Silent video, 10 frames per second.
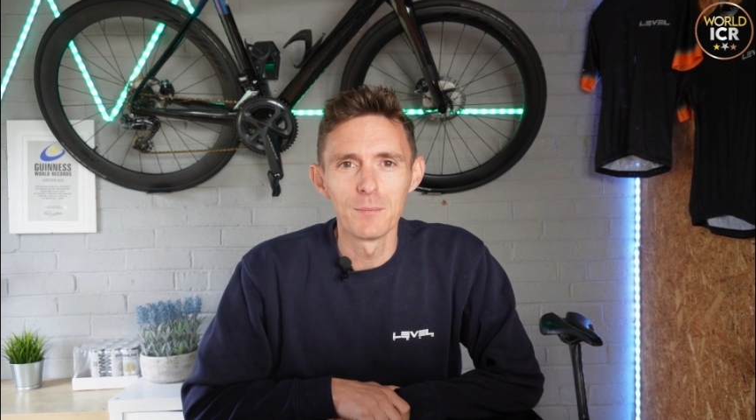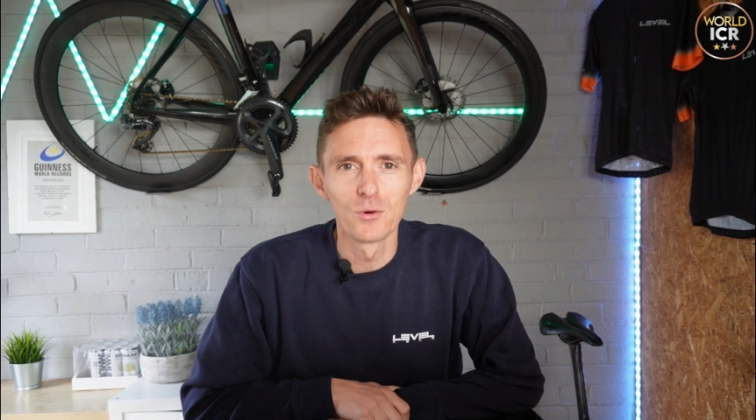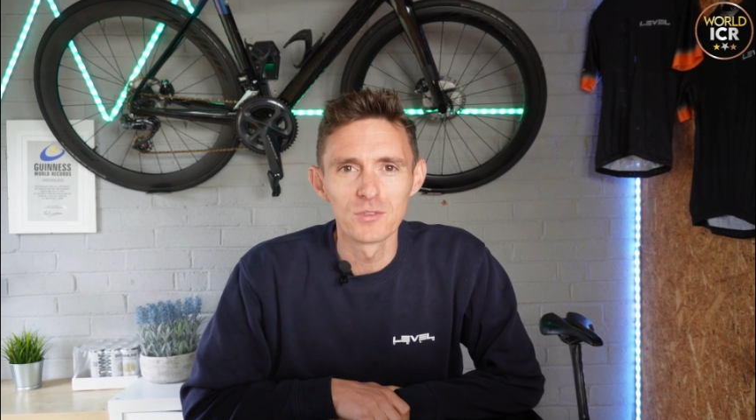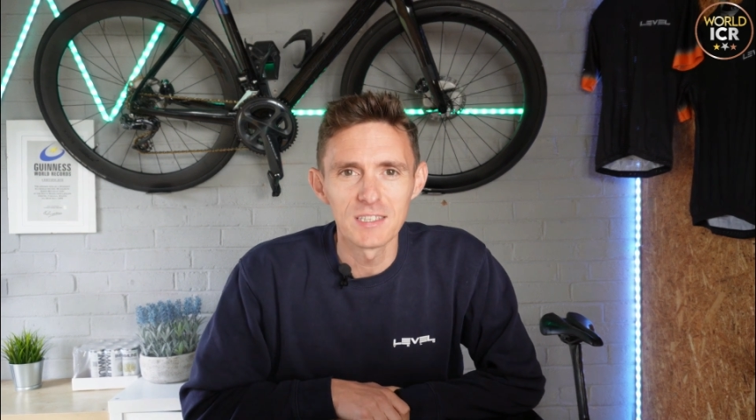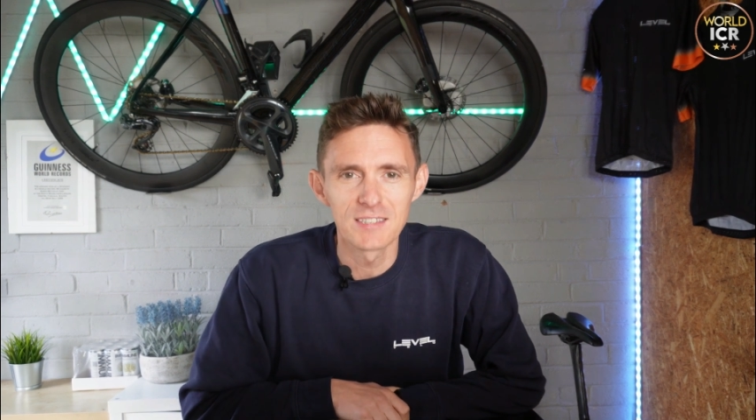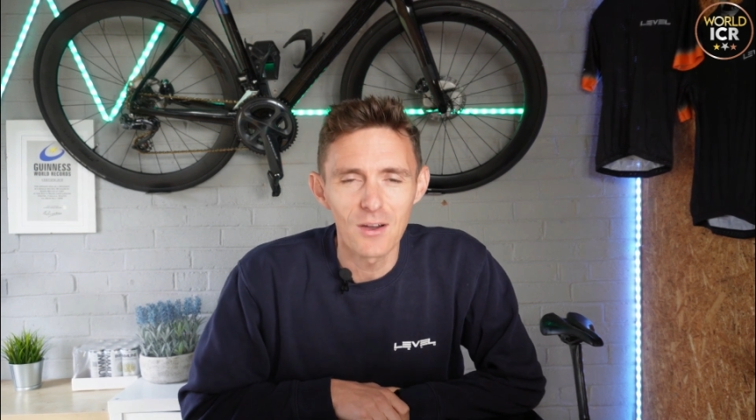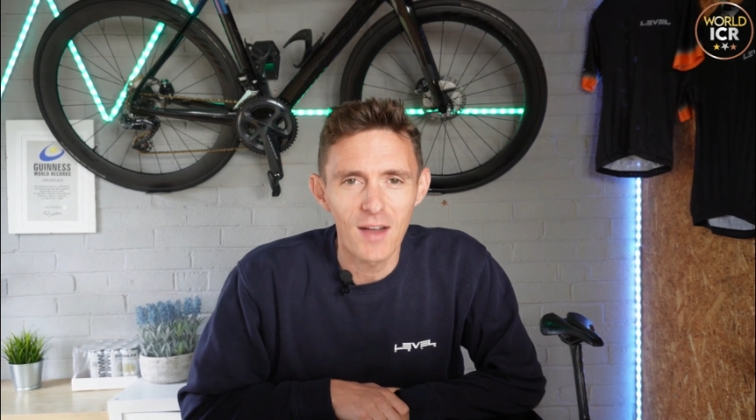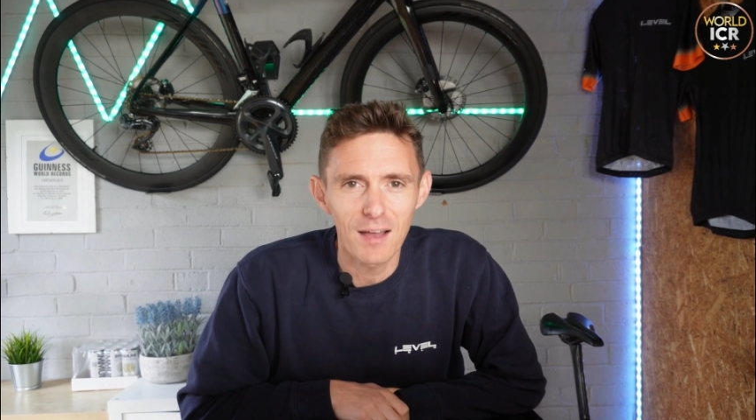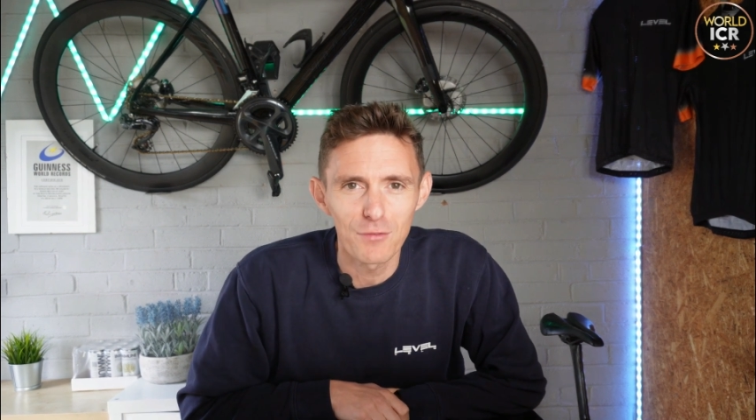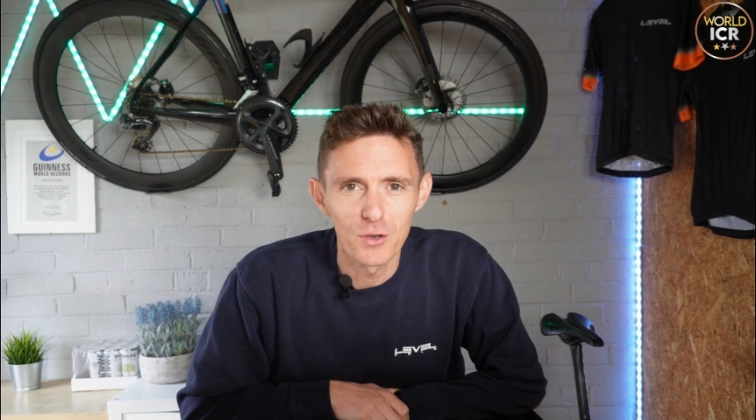more detail,
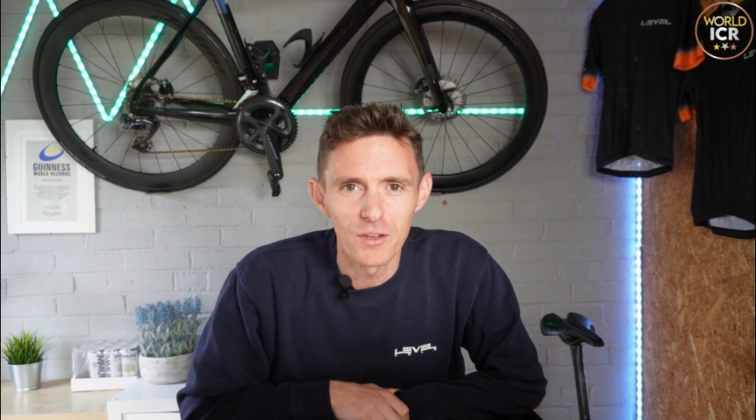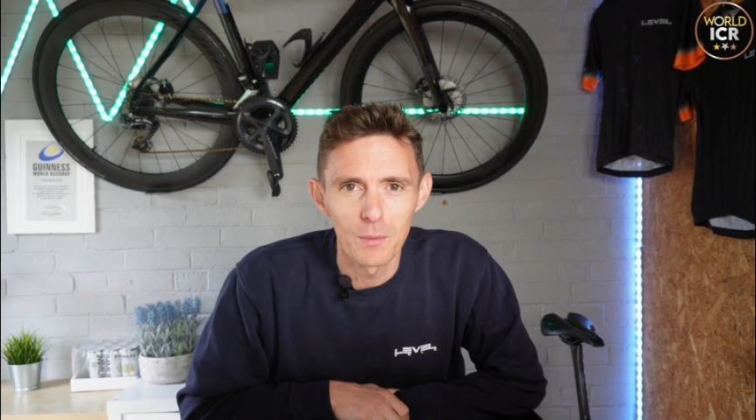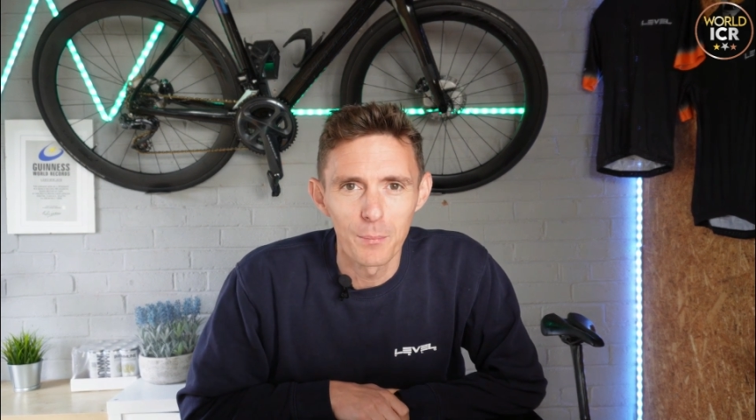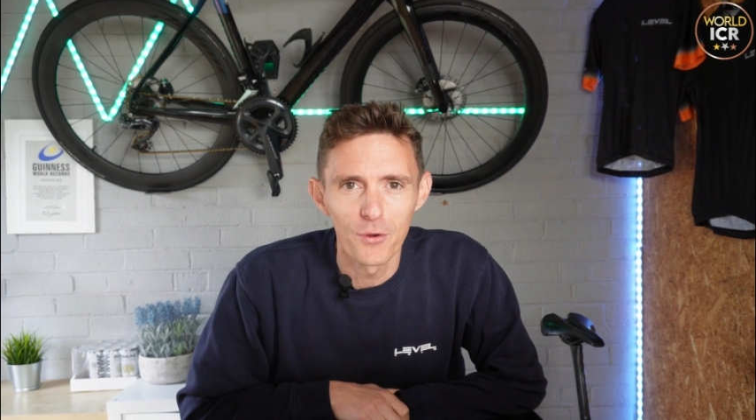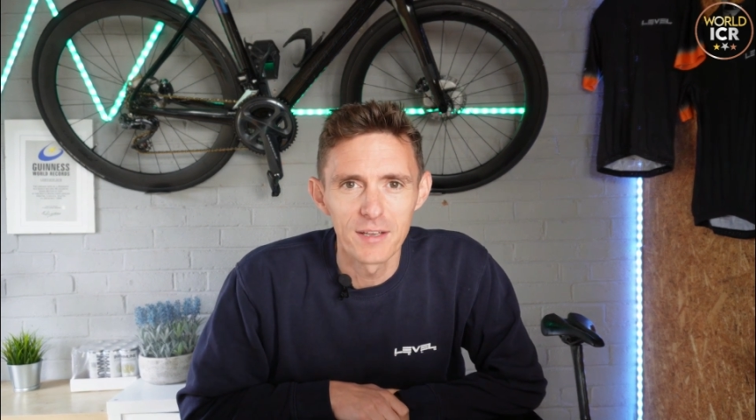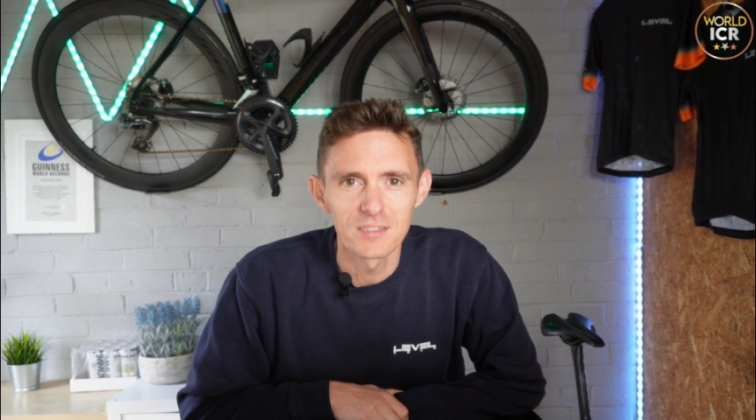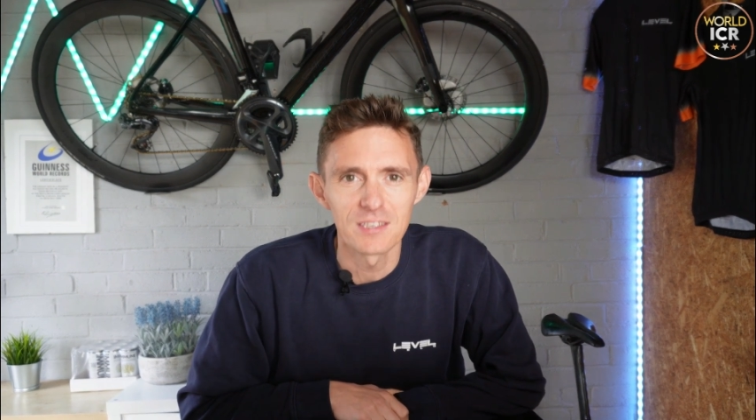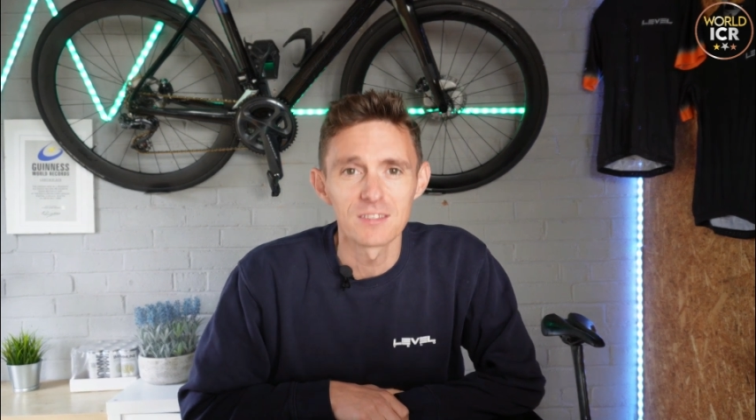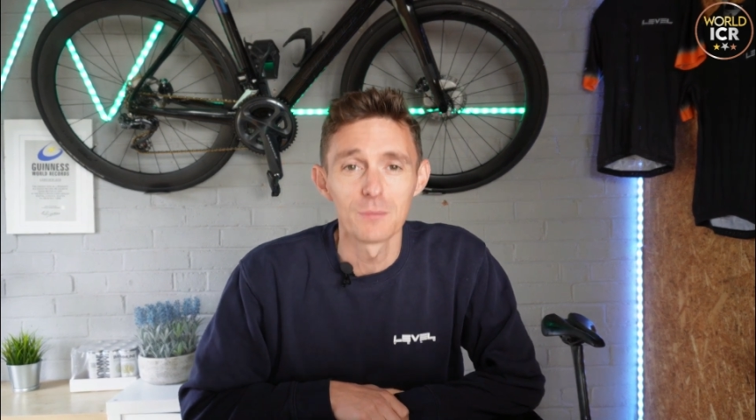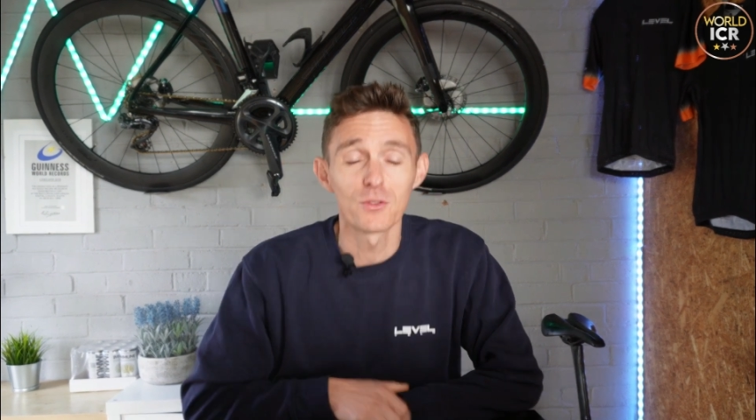have a look at the point system.